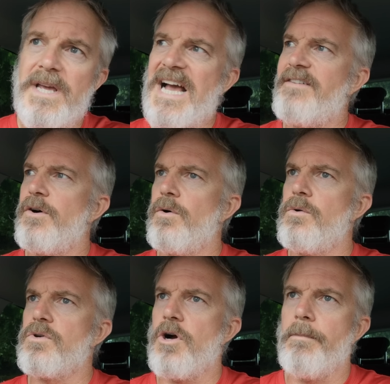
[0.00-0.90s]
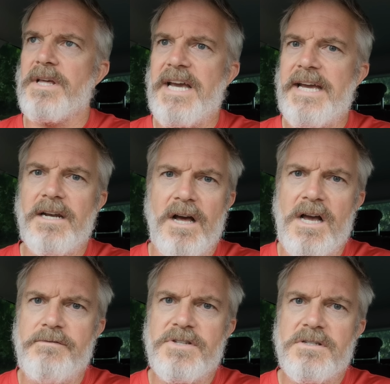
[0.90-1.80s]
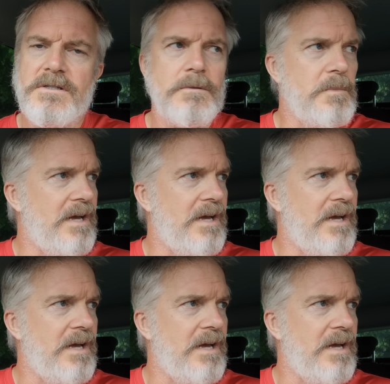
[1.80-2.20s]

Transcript: We have all complicated lives.